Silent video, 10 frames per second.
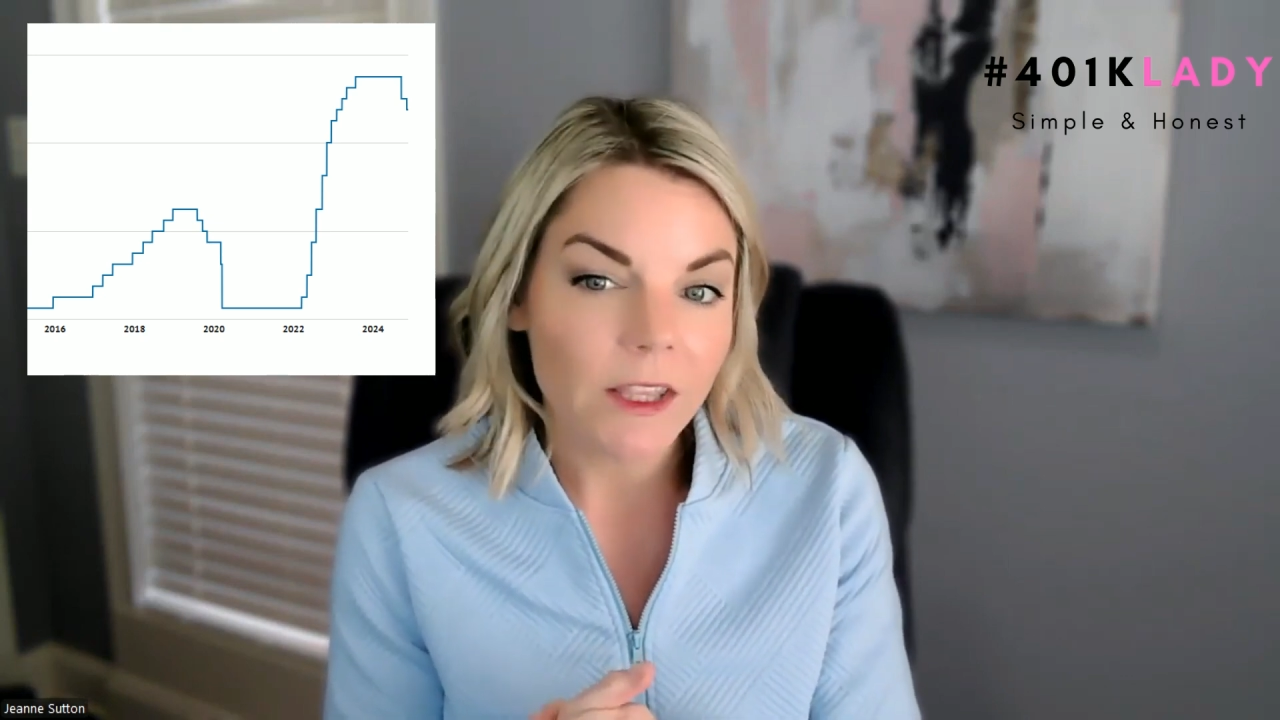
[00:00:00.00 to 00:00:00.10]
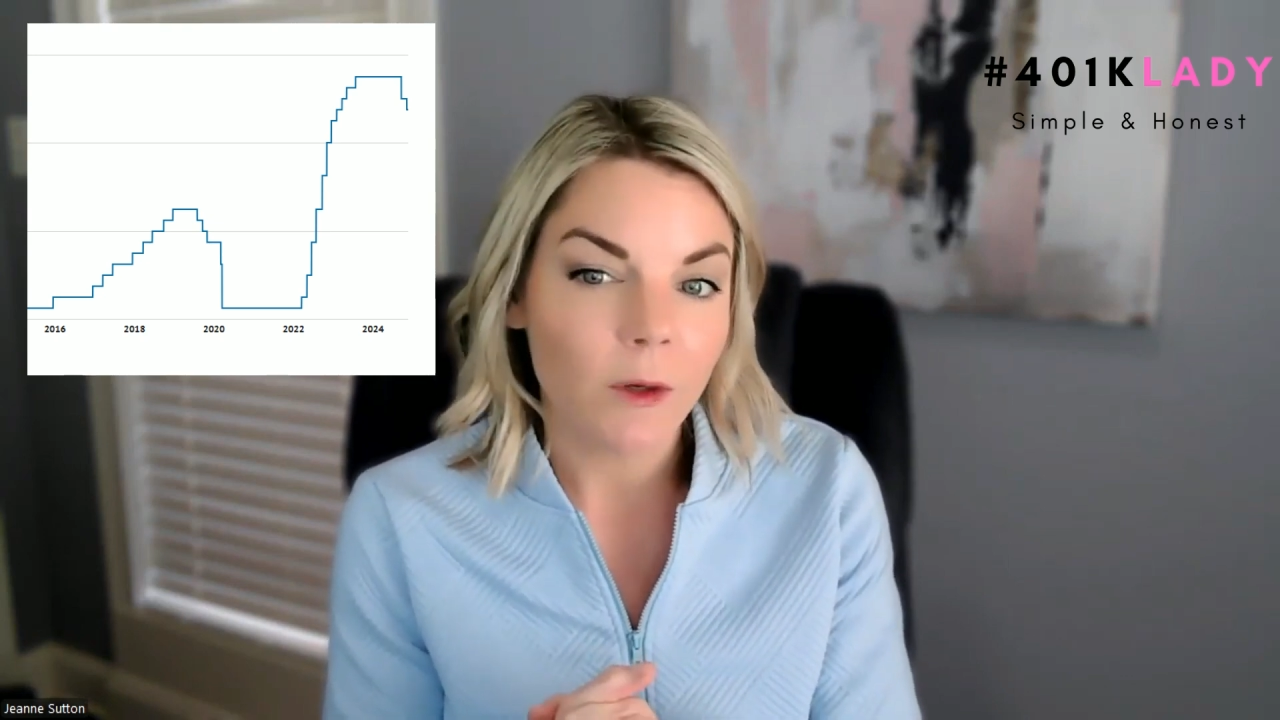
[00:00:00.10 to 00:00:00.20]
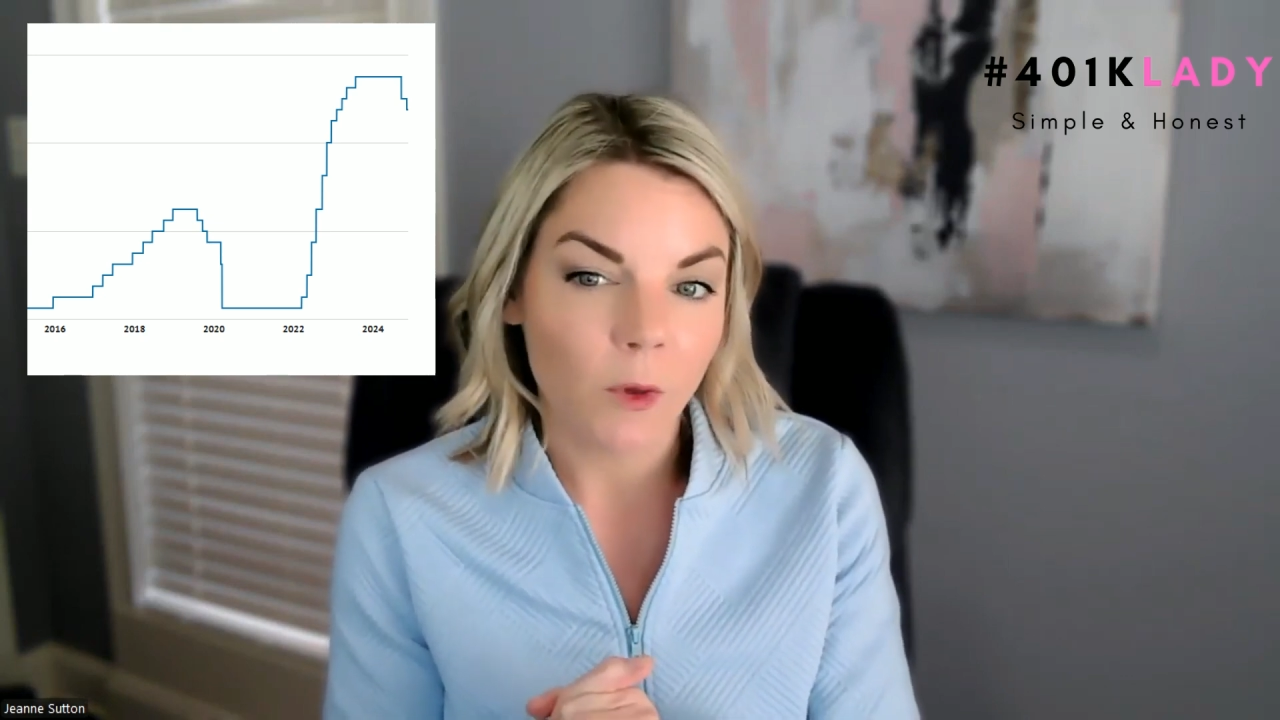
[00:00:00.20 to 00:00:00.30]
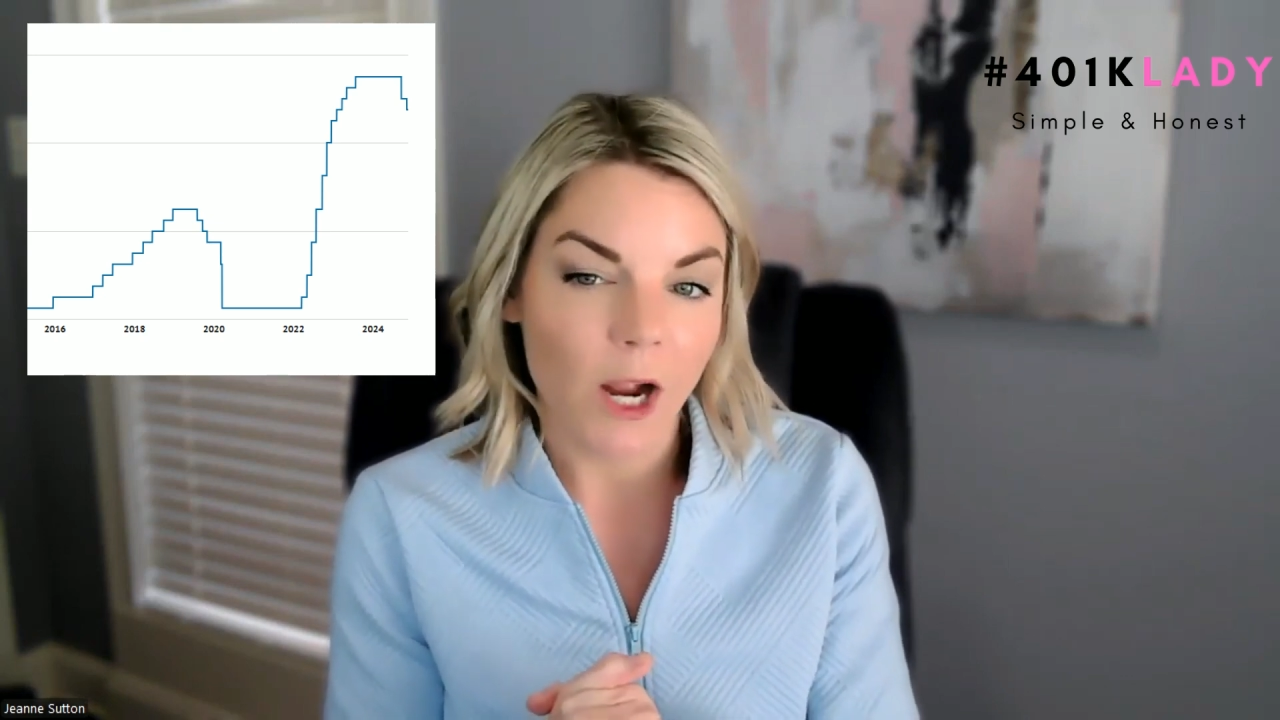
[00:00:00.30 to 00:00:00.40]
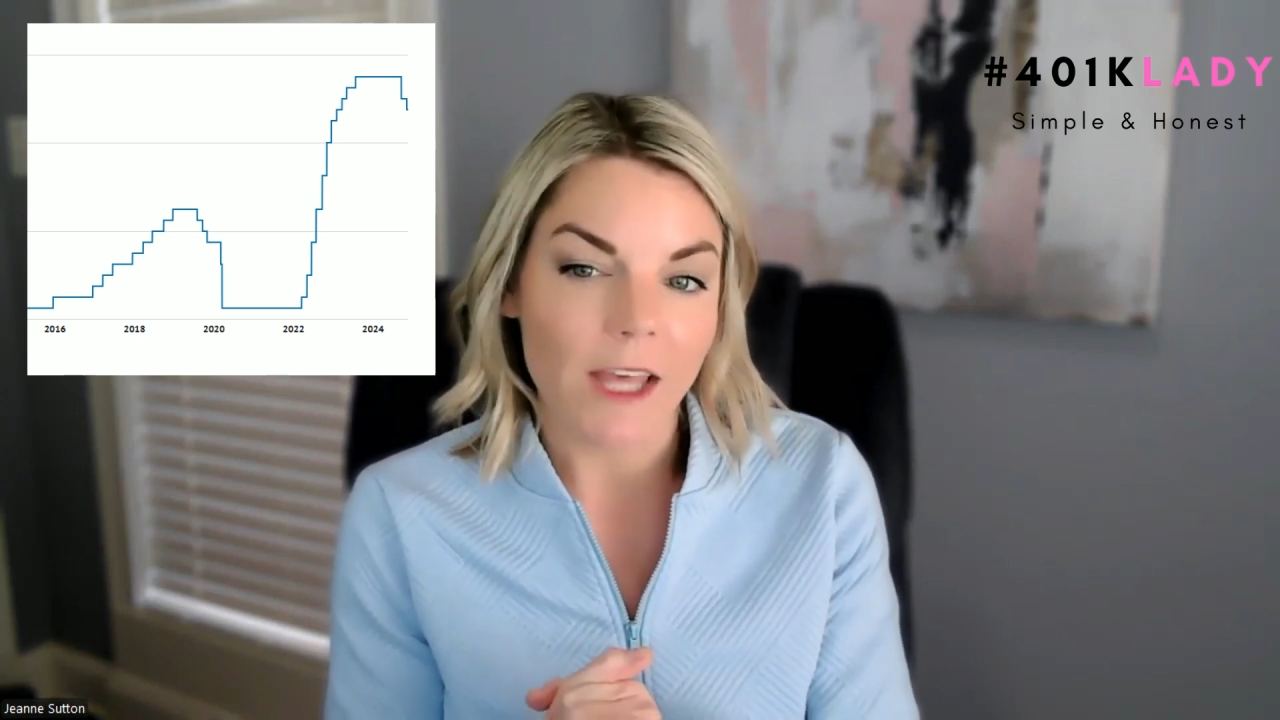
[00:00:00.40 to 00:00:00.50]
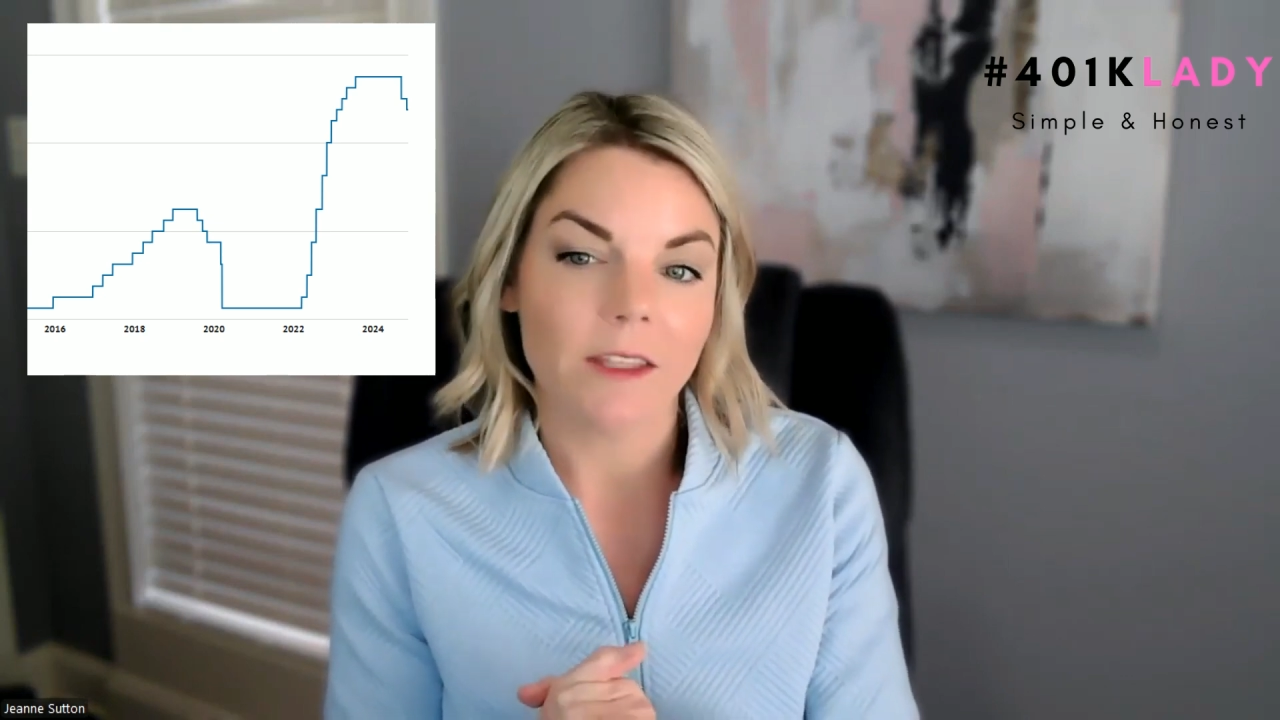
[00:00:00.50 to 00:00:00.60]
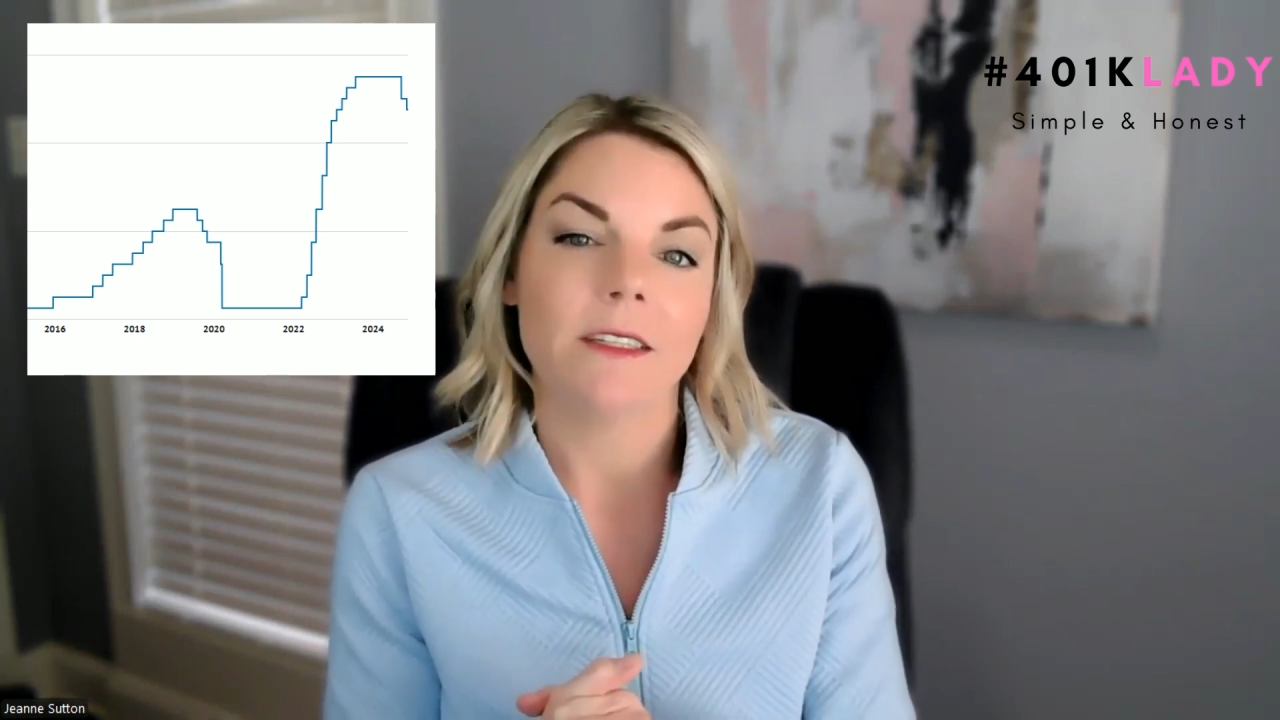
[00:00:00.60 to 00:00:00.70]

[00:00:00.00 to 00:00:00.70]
their breath